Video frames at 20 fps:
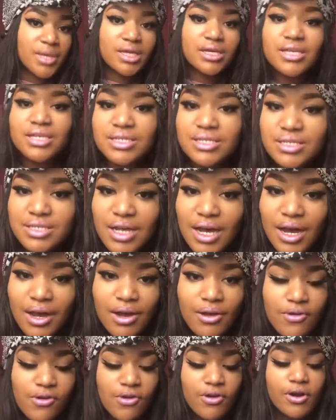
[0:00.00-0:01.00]
It's not
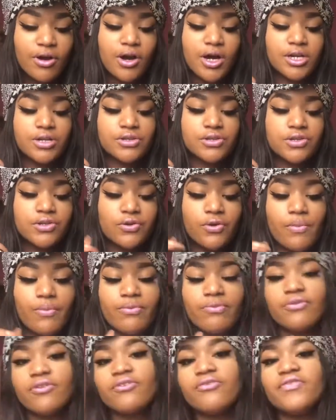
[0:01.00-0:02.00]
a dupe
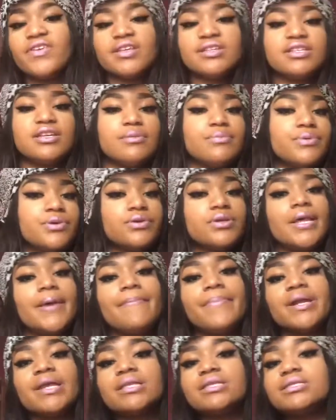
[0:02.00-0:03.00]
for Fenty Beauty,
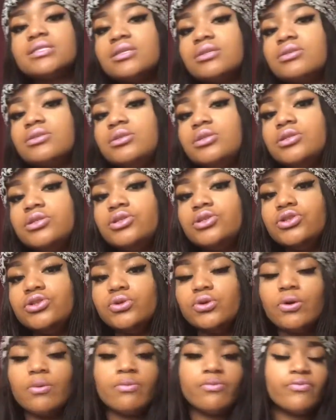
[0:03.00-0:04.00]
but it's a
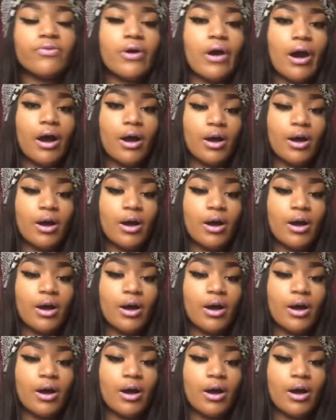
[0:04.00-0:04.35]
dupe for